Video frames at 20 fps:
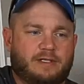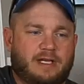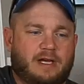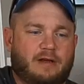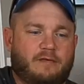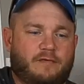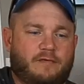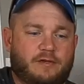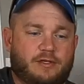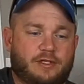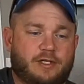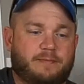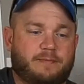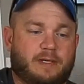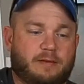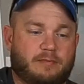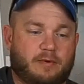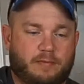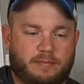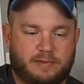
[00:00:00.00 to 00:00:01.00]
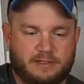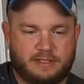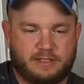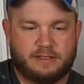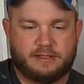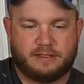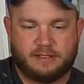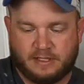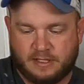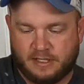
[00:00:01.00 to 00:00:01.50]
it down for shipping
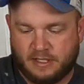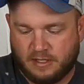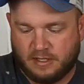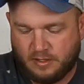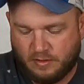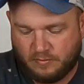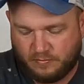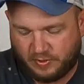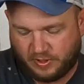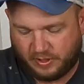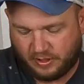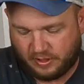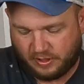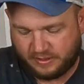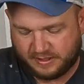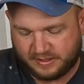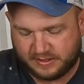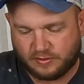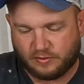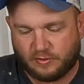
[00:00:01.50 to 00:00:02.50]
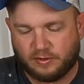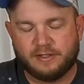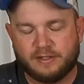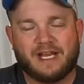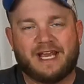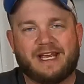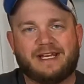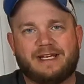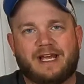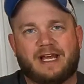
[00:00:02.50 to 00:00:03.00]
purposes. Yeah. But uh, this sold
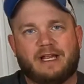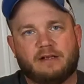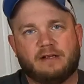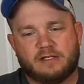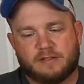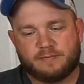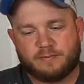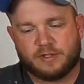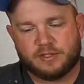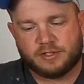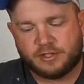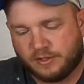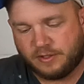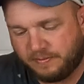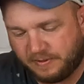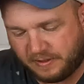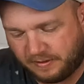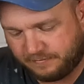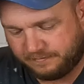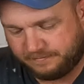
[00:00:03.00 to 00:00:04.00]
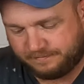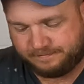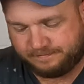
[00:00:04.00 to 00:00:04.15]
nine dollars plus shipping.